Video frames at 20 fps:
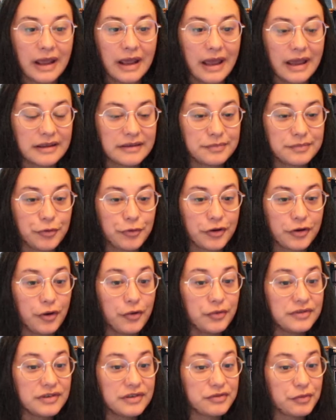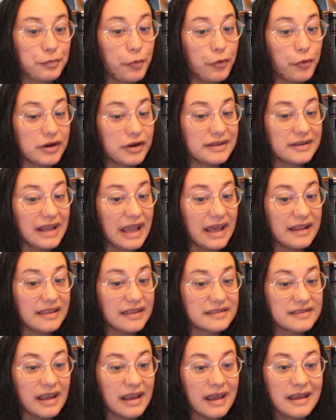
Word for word: as Prigozhin's reported deaths